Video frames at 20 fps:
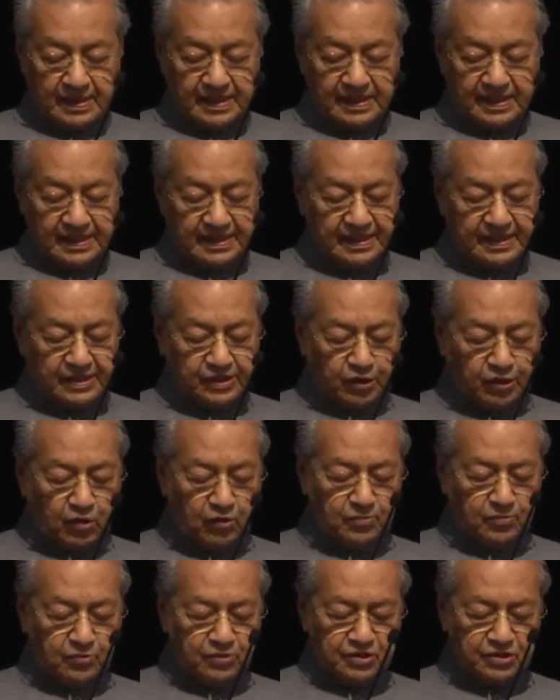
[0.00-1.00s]
It is
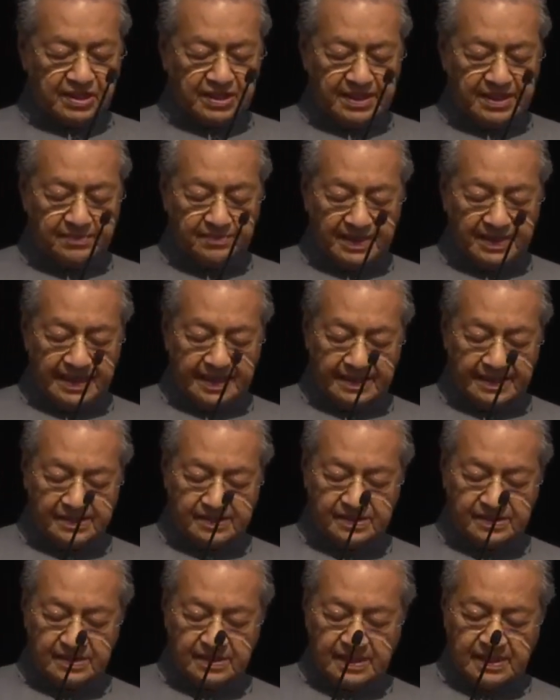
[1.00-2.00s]
almost
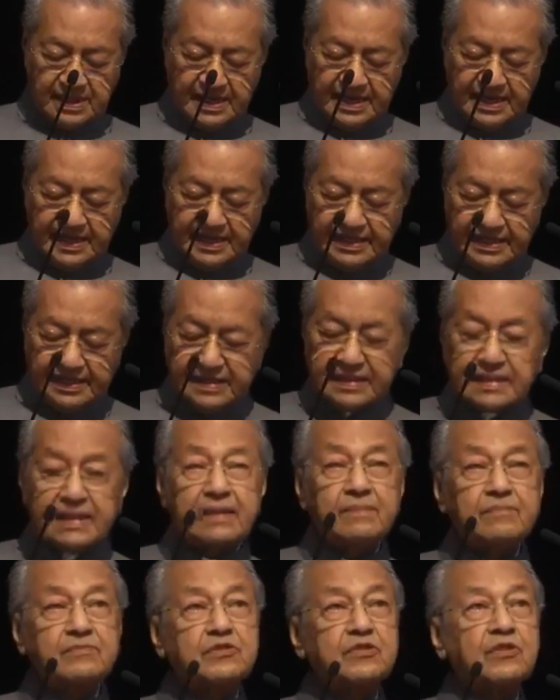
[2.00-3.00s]
limitless in
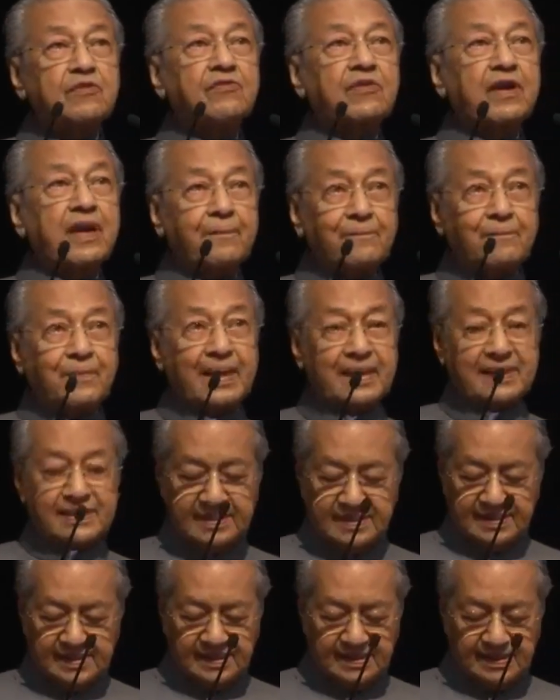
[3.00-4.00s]
terms of
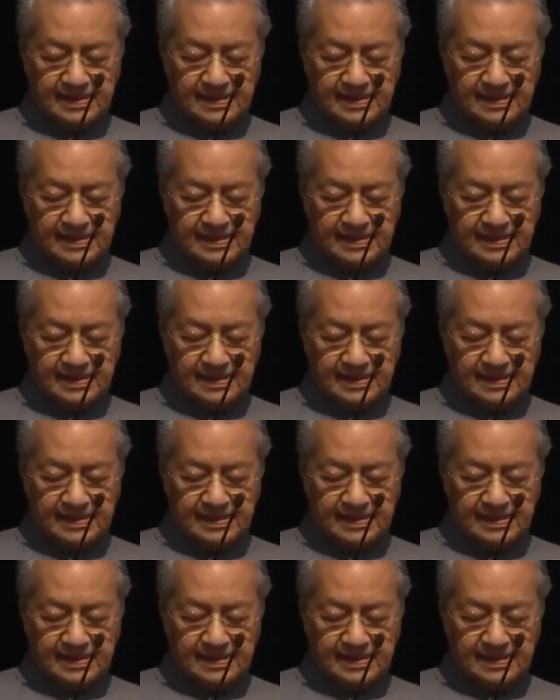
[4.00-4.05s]
capacity,